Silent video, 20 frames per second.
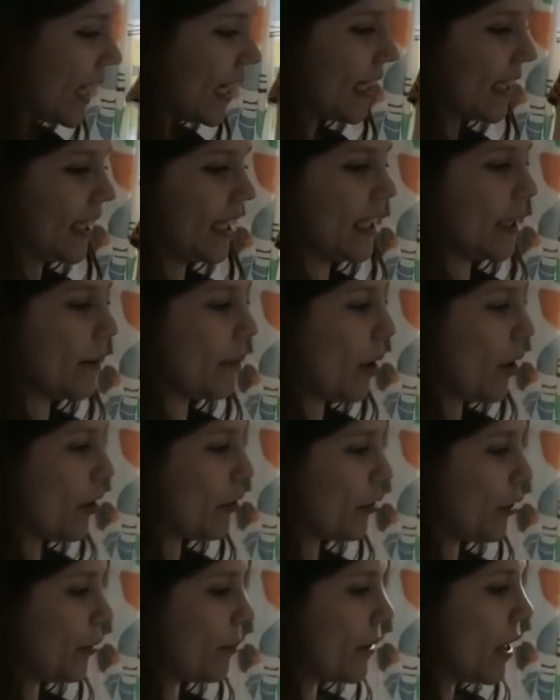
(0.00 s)
hate cleaning the
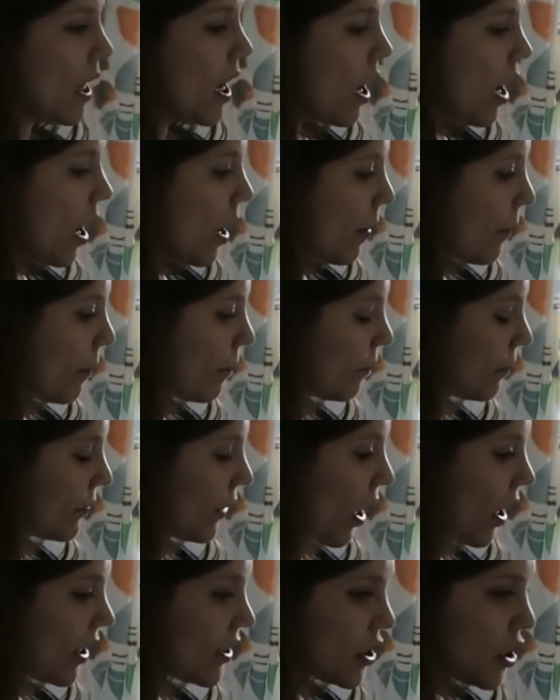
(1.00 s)
bathroom. Do you hate it?
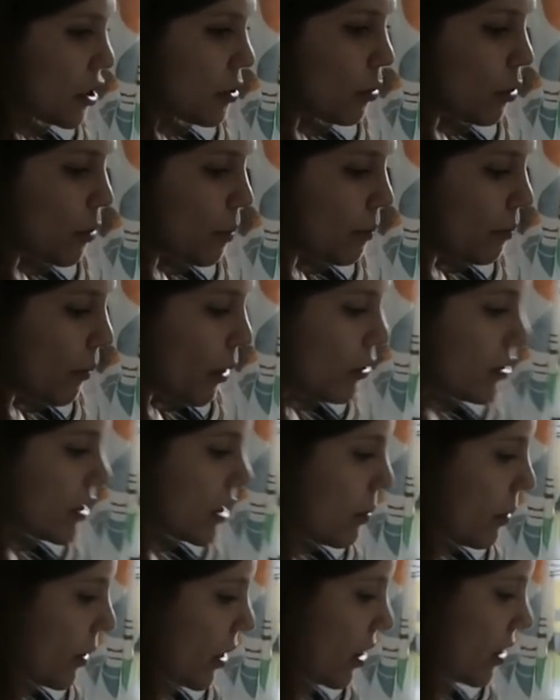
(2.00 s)
I do, well
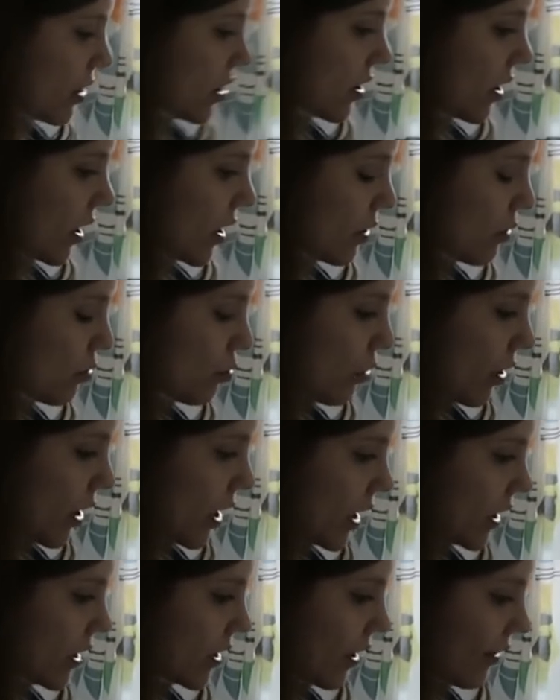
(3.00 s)
mostly because it's
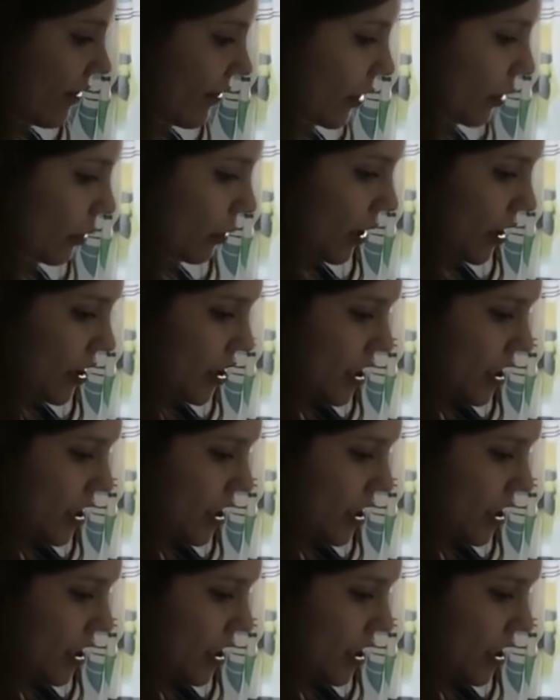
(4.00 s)
really difficult